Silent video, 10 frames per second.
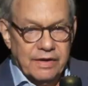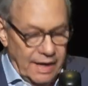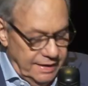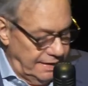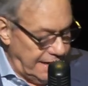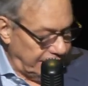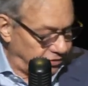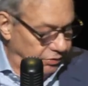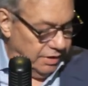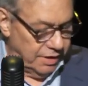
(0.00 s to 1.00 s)
kind of
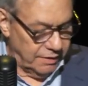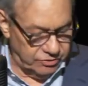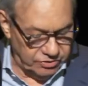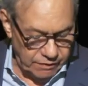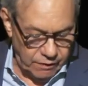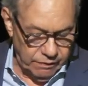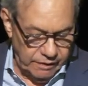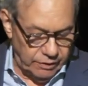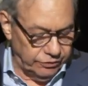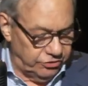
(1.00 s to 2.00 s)
nestled here. It's their own
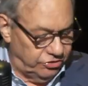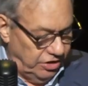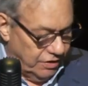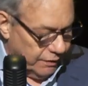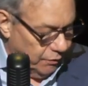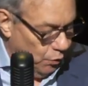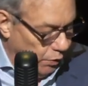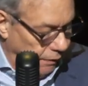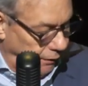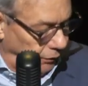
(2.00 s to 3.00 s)
little secret
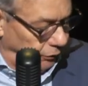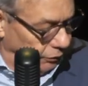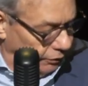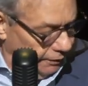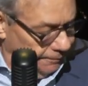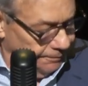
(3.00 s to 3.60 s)
world.